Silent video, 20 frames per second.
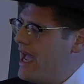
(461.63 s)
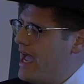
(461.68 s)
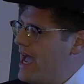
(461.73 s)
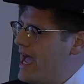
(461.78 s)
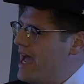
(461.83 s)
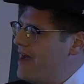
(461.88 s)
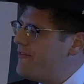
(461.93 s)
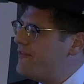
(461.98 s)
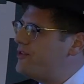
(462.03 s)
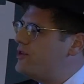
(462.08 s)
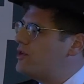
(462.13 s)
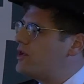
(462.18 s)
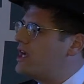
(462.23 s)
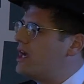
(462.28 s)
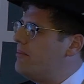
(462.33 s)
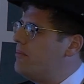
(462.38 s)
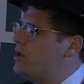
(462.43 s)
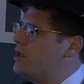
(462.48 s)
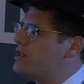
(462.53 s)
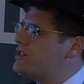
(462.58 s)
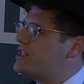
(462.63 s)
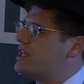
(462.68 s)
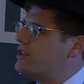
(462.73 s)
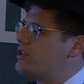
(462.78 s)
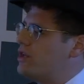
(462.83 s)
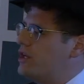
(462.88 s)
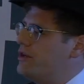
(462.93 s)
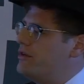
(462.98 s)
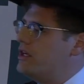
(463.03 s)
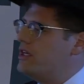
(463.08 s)
After Kabbalah
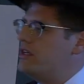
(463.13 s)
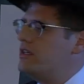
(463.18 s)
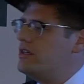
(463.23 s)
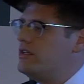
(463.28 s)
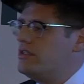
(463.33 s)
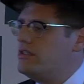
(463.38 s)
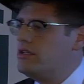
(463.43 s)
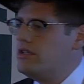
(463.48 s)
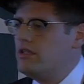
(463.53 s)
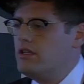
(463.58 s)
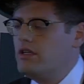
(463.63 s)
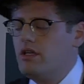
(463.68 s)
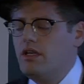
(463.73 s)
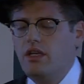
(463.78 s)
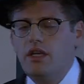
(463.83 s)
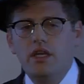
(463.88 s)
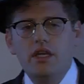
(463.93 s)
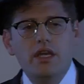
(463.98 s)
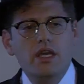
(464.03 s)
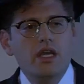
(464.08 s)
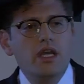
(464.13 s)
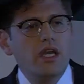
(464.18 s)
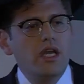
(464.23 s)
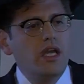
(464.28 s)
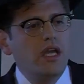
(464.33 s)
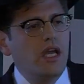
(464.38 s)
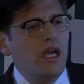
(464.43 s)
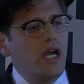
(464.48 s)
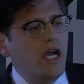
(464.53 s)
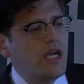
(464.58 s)
Torah,
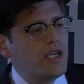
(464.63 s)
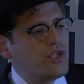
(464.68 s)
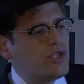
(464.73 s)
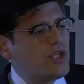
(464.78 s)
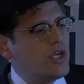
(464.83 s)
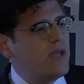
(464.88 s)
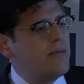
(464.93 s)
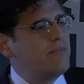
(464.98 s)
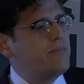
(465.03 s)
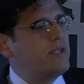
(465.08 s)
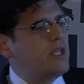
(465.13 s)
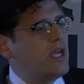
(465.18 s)
Hashem